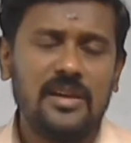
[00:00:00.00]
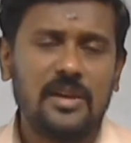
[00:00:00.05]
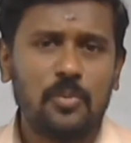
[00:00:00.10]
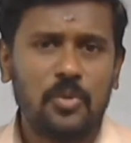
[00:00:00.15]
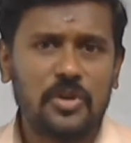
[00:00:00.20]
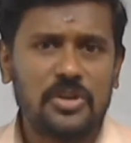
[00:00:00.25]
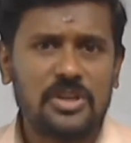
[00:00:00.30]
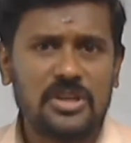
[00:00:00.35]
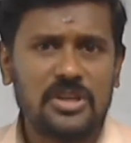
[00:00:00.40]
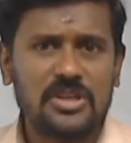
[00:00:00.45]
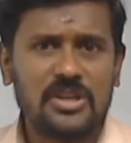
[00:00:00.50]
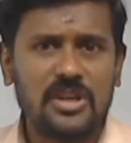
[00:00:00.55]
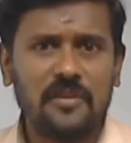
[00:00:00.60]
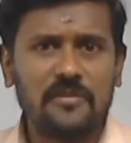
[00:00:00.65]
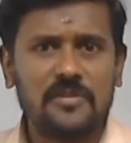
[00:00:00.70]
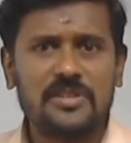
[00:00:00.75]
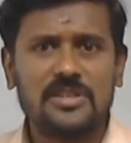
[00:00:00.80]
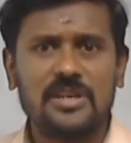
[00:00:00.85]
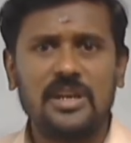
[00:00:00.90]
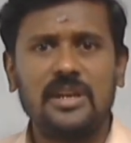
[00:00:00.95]
projection of
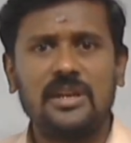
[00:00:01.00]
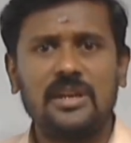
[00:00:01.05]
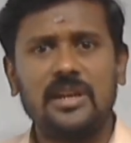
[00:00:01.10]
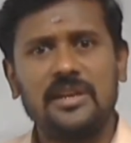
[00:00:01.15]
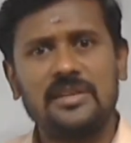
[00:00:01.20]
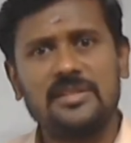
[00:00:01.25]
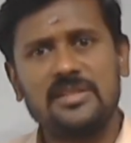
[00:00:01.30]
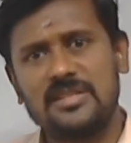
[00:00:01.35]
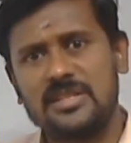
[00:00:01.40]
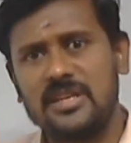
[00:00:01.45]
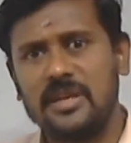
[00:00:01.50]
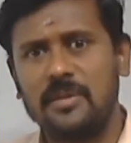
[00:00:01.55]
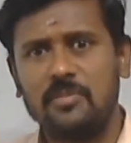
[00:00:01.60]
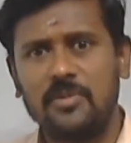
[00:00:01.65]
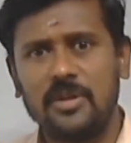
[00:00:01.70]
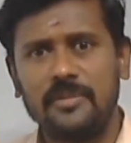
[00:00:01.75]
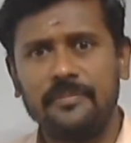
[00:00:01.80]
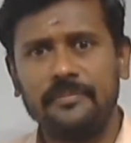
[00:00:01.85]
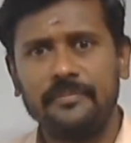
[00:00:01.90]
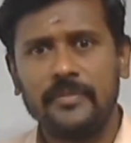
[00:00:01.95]
straight lines
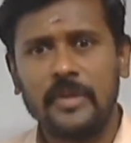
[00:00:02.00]
chapter.